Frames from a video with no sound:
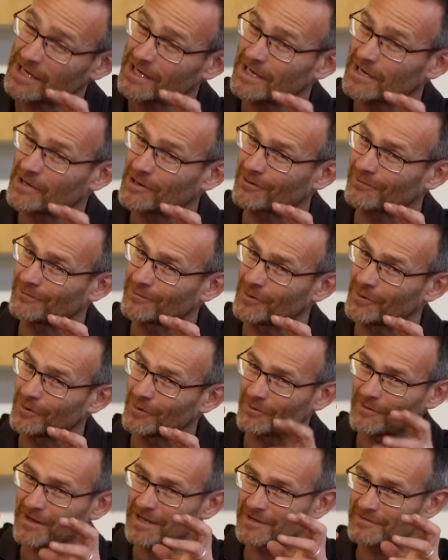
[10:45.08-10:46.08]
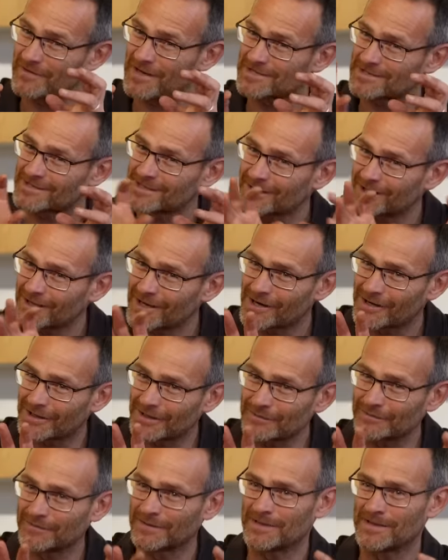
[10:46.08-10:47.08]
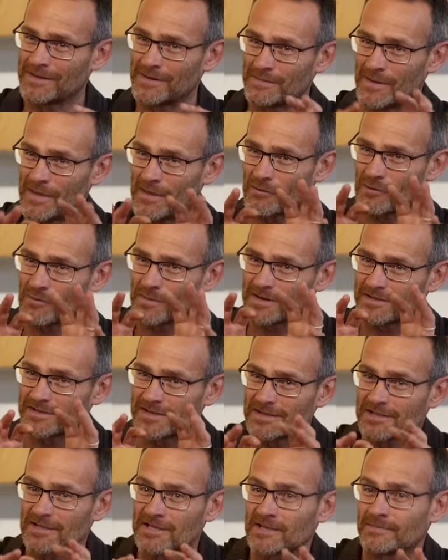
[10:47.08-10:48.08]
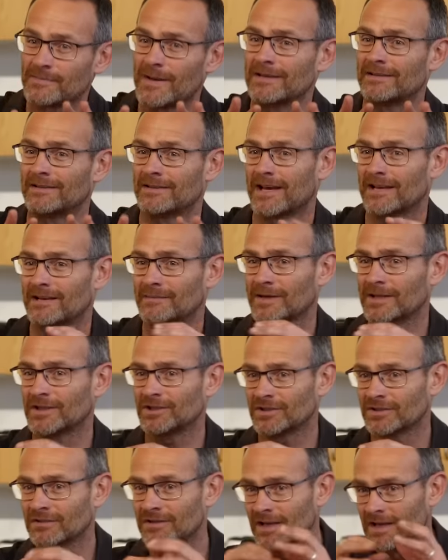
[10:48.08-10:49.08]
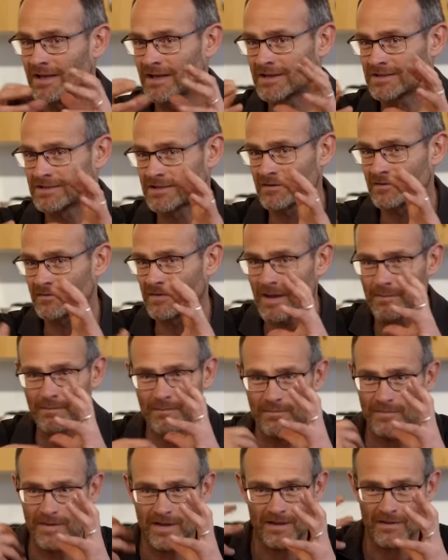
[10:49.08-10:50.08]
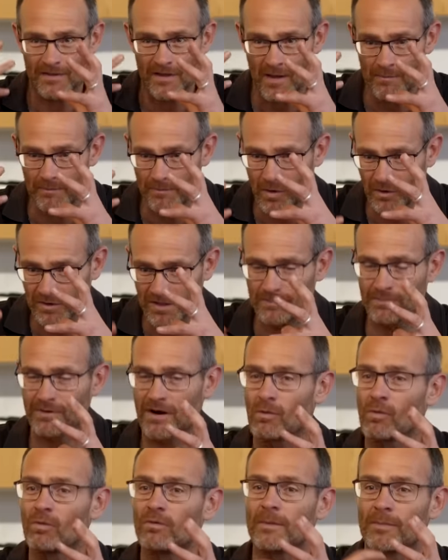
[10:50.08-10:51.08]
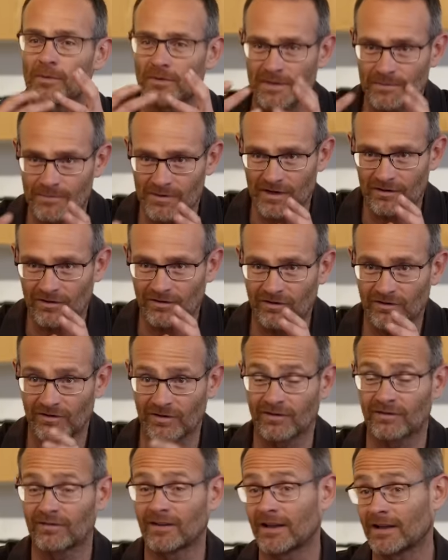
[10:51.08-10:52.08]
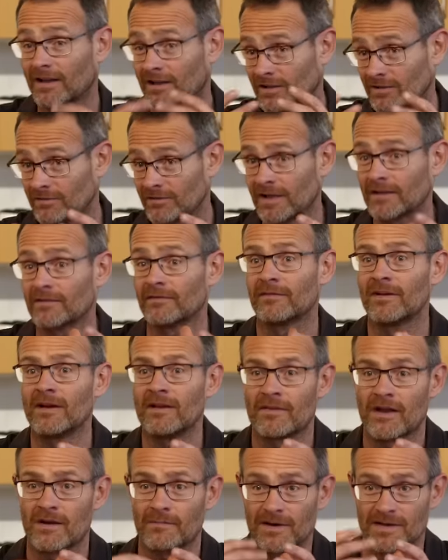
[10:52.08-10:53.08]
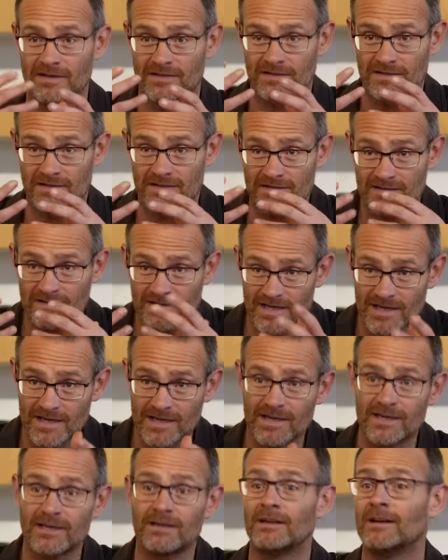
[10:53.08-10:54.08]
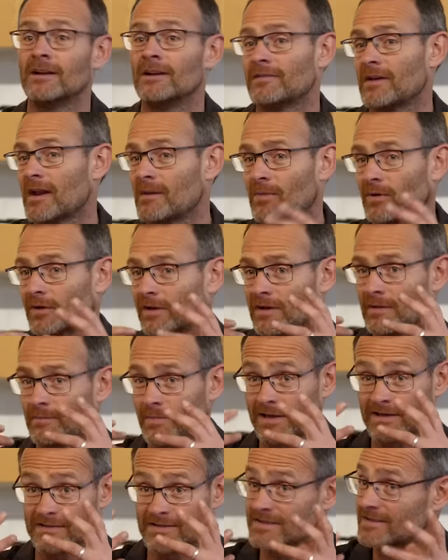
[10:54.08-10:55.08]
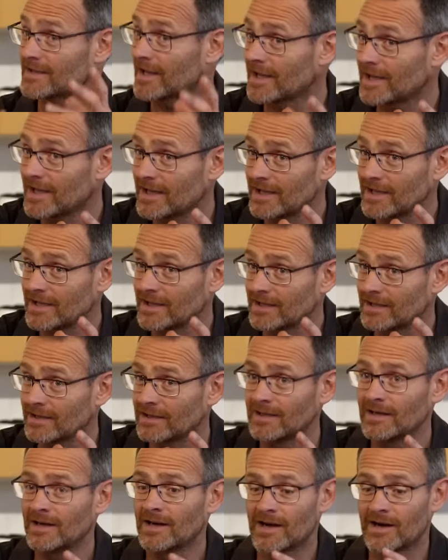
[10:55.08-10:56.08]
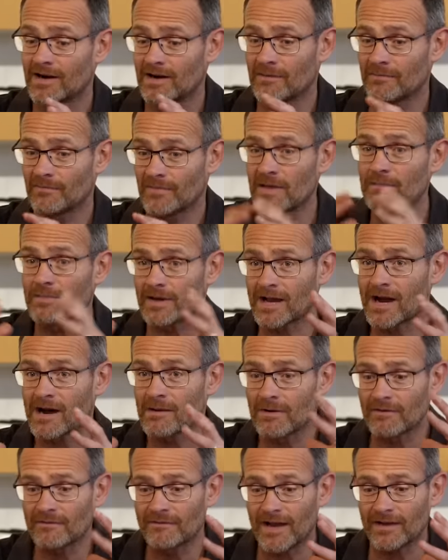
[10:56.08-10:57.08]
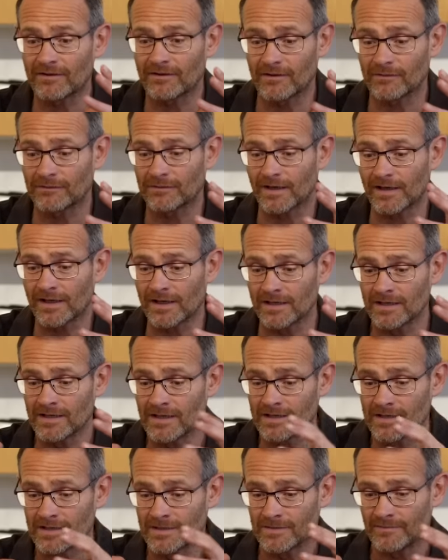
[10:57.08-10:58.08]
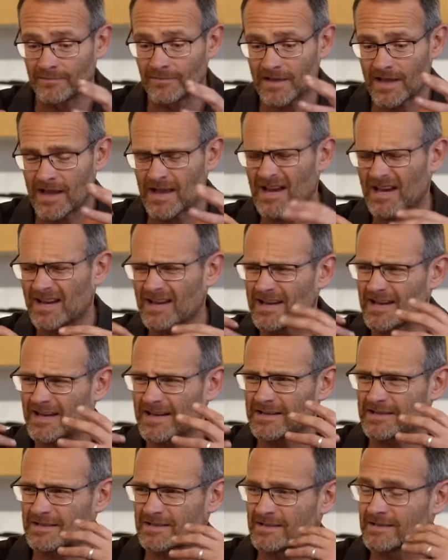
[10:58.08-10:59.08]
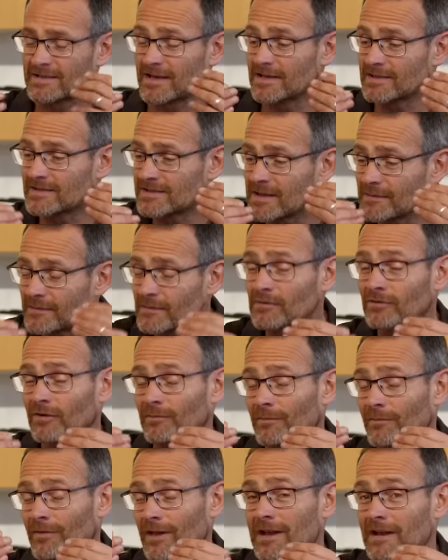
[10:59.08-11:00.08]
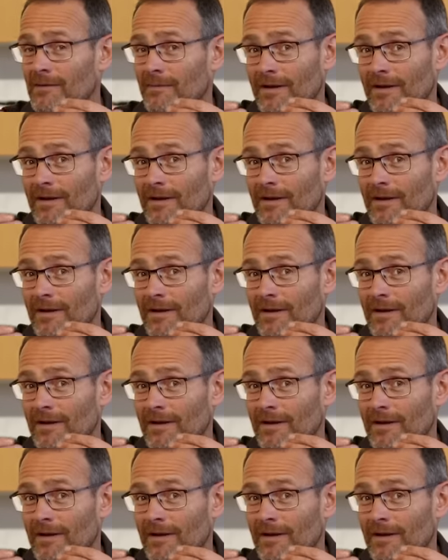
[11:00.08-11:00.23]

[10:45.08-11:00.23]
click off naught. They're still alive, but they're almost in suspended animation. So their, you know, that body, all the body processes, including their ability to see, their ability to hear, they become effectively, as I say, it's difficult to think